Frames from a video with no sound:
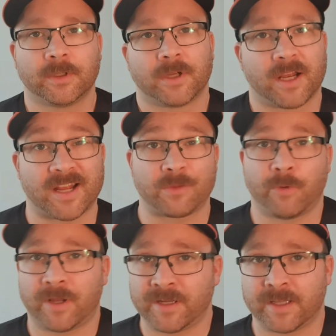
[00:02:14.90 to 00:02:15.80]
Another
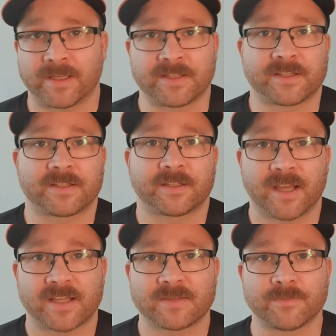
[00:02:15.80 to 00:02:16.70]
one is
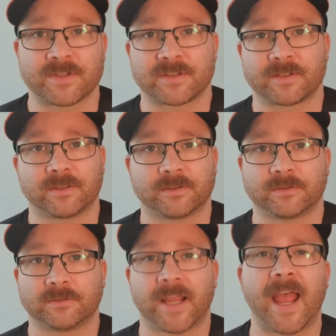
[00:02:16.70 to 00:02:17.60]
customers.
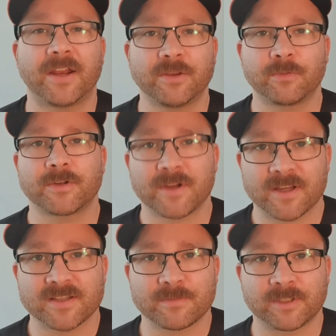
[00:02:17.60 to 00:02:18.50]
How do you want your
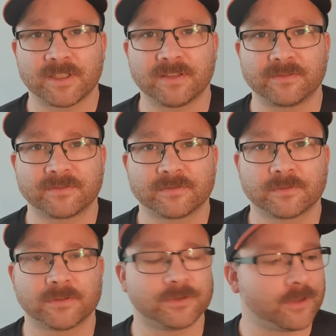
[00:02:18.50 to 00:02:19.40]
customer to leave?
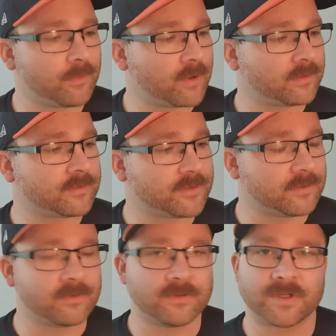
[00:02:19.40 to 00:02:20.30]
Do you want
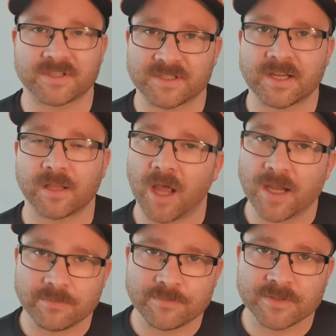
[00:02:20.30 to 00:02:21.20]
to just sell
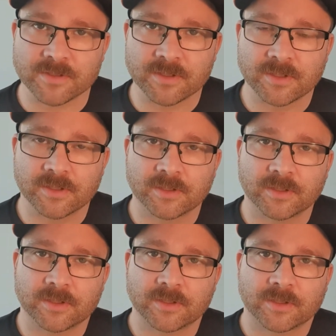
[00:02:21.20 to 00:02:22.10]
items?
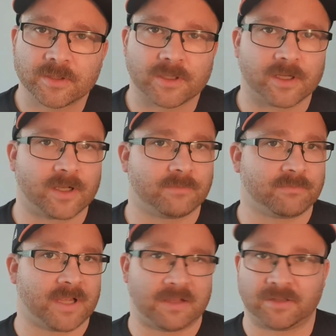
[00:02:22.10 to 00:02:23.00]

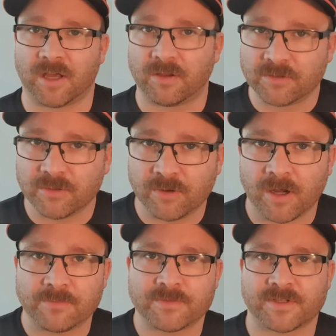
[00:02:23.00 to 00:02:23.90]
And load new
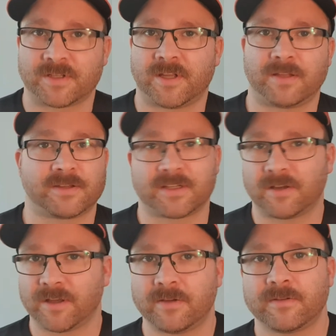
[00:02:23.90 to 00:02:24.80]
items and then sell
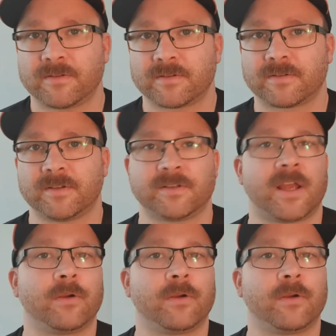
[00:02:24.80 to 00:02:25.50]
those? Is that all